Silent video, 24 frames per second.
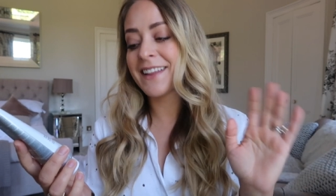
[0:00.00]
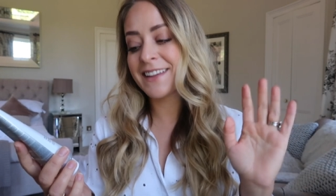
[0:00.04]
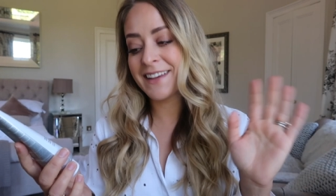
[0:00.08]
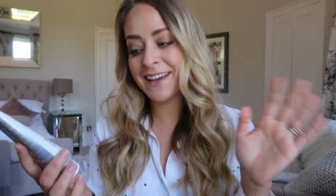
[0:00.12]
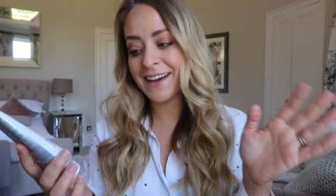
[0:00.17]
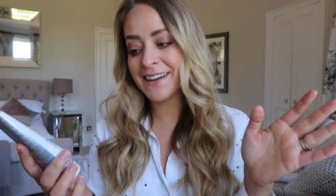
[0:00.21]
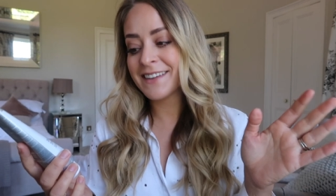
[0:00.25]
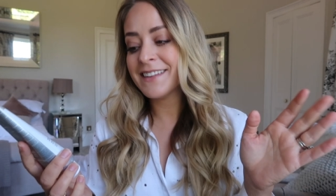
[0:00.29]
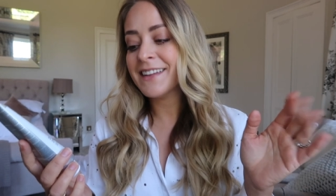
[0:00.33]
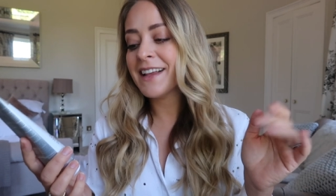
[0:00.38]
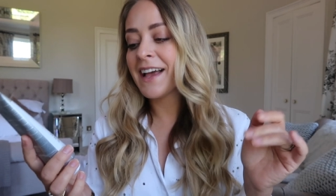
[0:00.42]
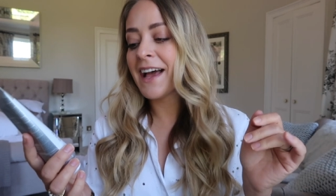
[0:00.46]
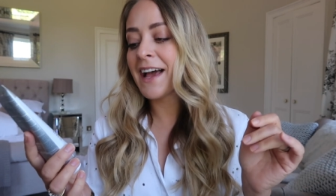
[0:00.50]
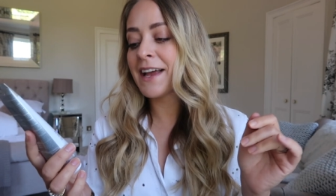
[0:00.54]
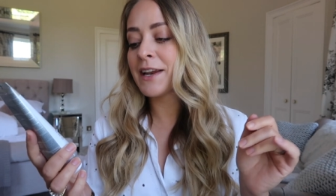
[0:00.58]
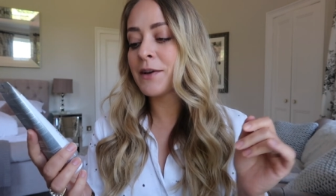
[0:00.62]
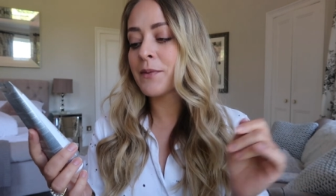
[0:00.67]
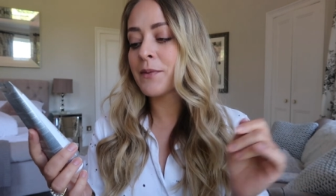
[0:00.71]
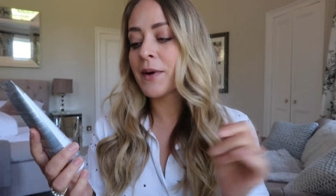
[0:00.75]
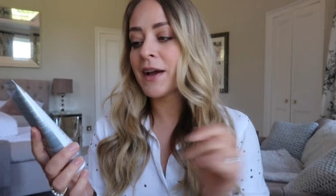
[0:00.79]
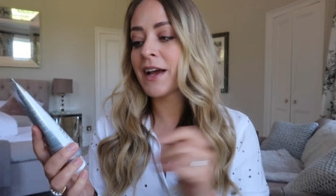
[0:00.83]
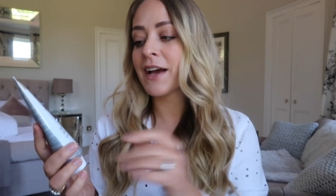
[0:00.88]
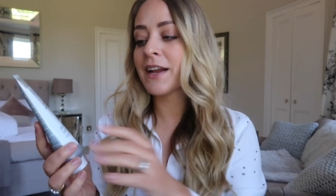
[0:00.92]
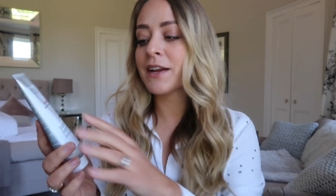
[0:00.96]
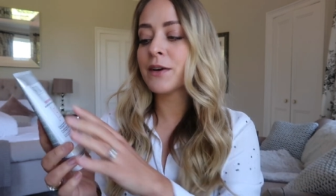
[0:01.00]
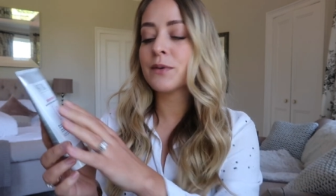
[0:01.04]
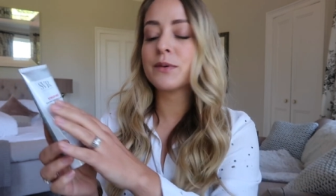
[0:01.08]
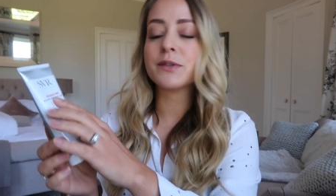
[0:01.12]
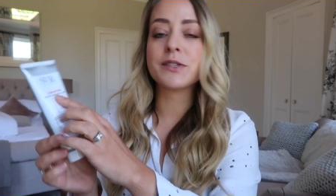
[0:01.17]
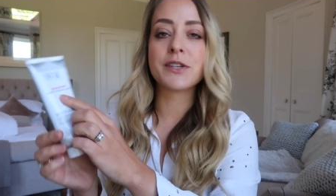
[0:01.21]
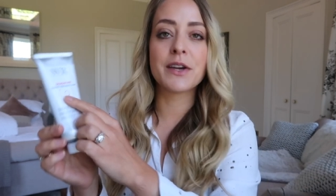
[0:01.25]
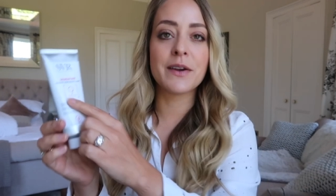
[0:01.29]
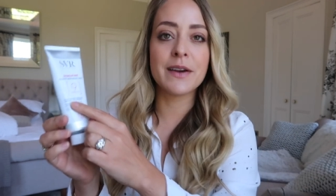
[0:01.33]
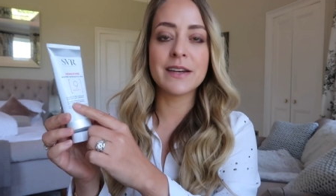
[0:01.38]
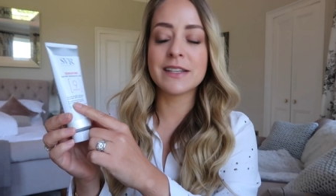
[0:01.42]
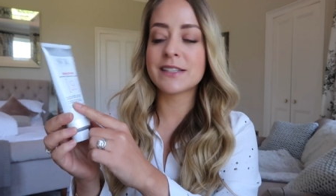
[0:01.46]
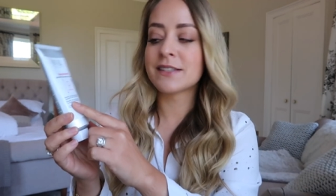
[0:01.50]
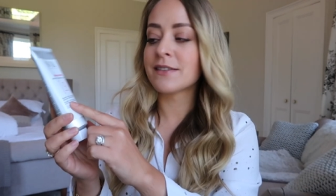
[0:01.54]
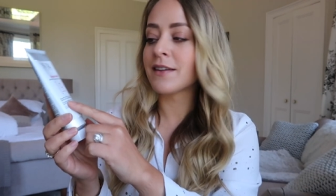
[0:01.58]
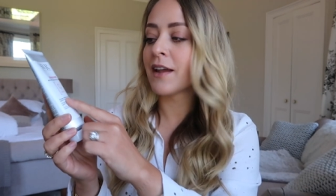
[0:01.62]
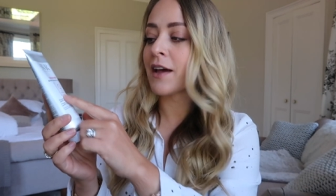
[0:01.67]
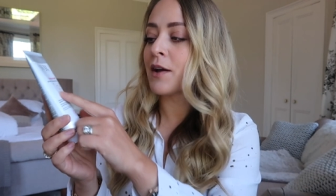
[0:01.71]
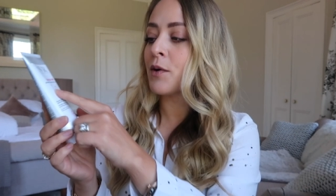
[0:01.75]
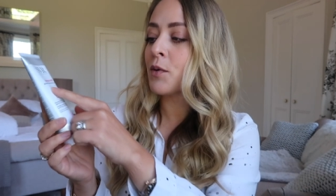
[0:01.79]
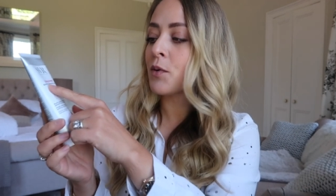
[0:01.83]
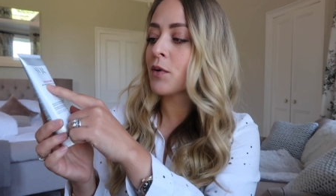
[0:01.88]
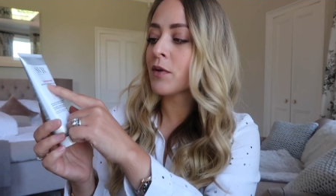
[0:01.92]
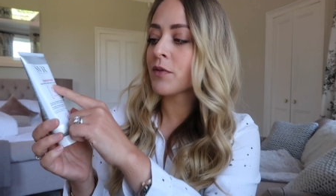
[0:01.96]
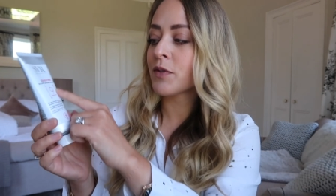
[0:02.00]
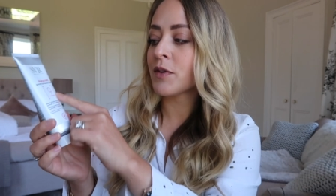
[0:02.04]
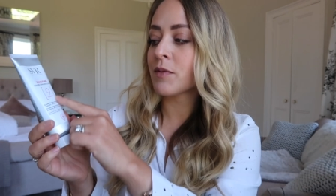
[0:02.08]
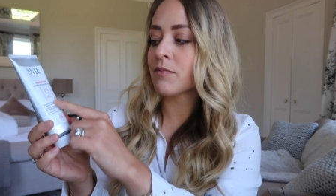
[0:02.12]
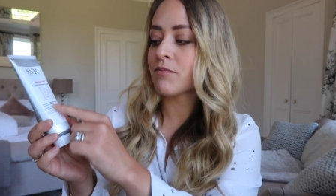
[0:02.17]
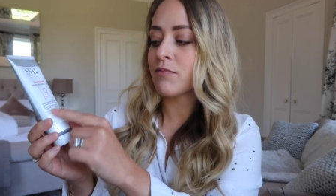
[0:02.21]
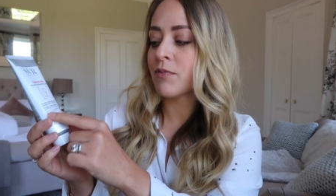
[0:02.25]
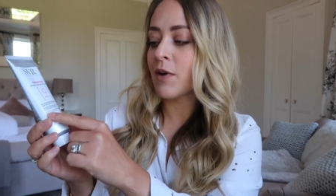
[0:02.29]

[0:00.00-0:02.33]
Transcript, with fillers: yeah, anyway, and it also is like all of the